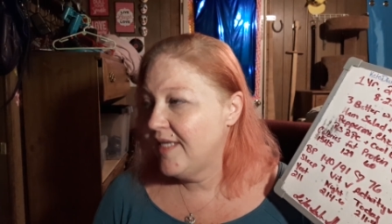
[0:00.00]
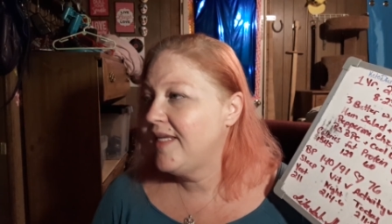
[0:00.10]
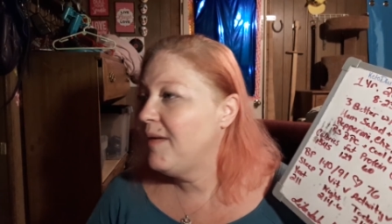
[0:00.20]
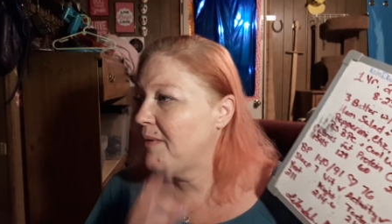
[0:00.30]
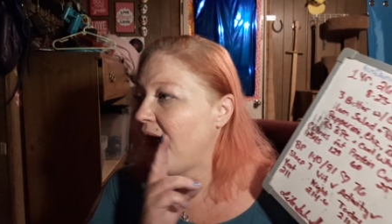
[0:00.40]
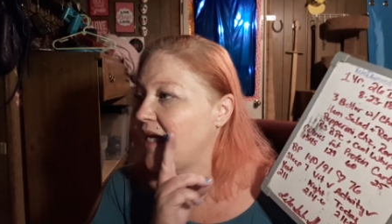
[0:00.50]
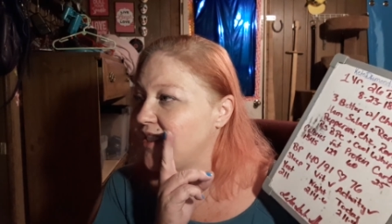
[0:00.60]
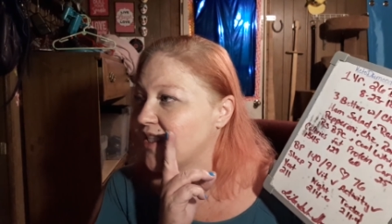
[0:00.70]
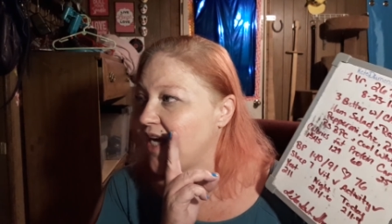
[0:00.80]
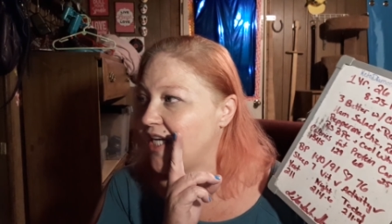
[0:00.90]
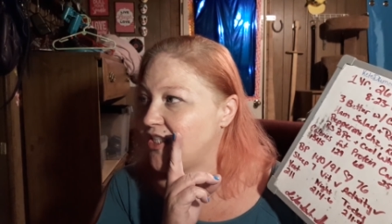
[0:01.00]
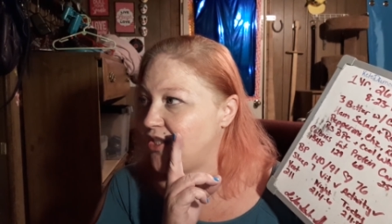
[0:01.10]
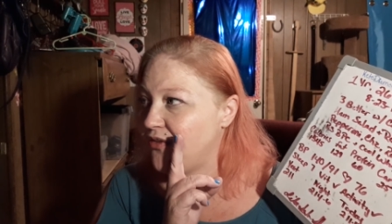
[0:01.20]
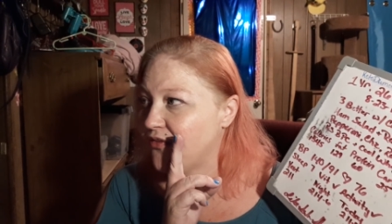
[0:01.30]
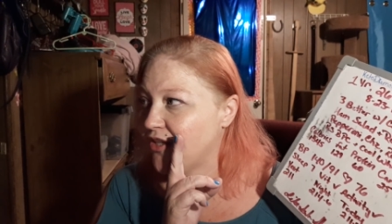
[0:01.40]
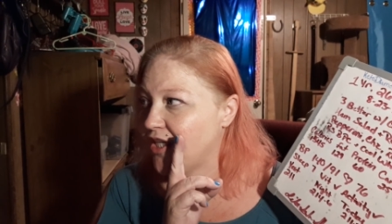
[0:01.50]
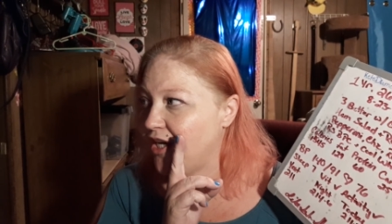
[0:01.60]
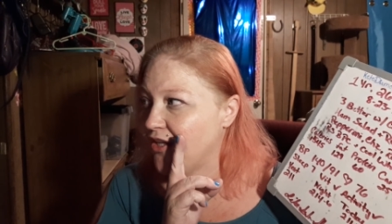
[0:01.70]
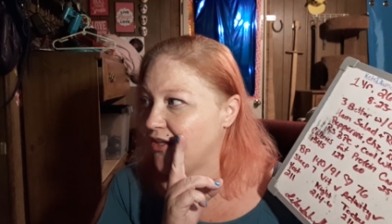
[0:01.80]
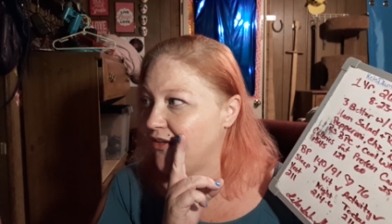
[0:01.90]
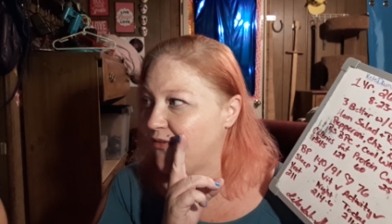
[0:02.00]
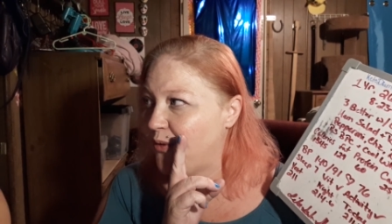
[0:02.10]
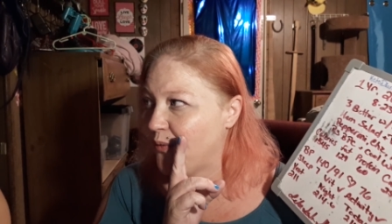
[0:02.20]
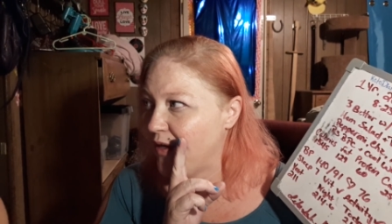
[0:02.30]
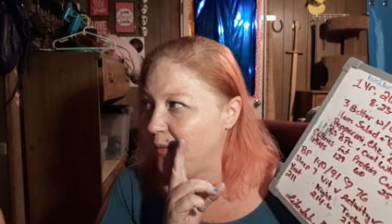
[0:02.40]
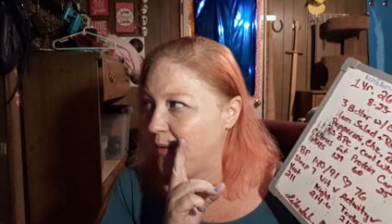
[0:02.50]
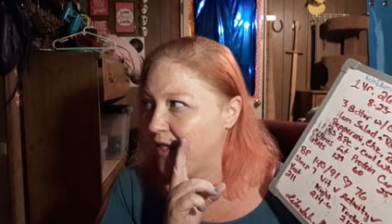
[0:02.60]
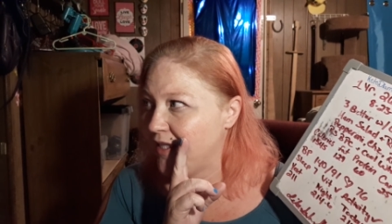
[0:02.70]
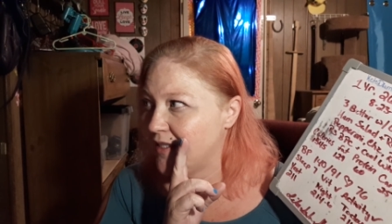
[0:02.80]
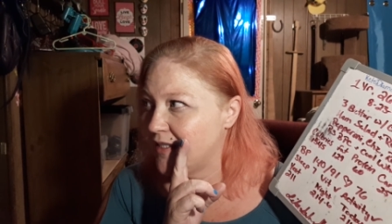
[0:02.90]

Yeah, but I just got two for a dollar of Corelle plates.